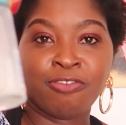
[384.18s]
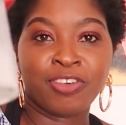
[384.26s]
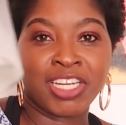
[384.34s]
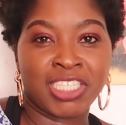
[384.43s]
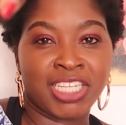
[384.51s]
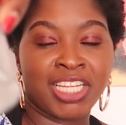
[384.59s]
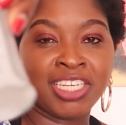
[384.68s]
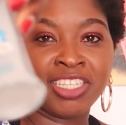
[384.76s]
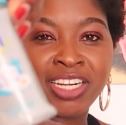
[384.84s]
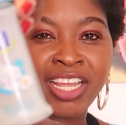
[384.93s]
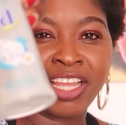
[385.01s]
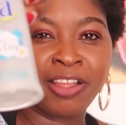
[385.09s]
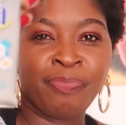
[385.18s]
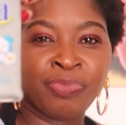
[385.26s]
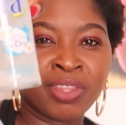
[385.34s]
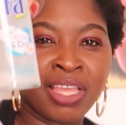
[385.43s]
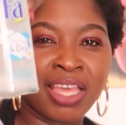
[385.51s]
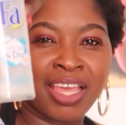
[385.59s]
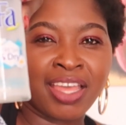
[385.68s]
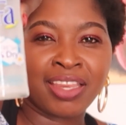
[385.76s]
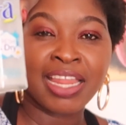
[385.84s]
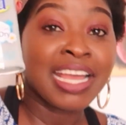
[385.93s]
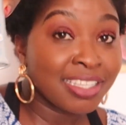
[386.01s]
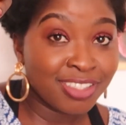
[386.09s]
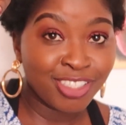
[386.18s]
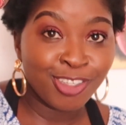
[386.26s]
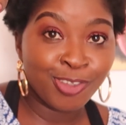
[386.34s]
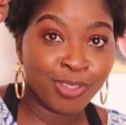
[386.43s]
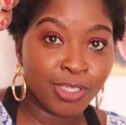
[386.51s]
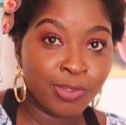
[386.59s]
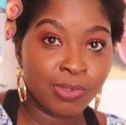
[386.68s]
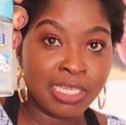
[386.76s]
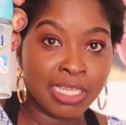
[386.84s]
Fresh and Dry, and I still use it to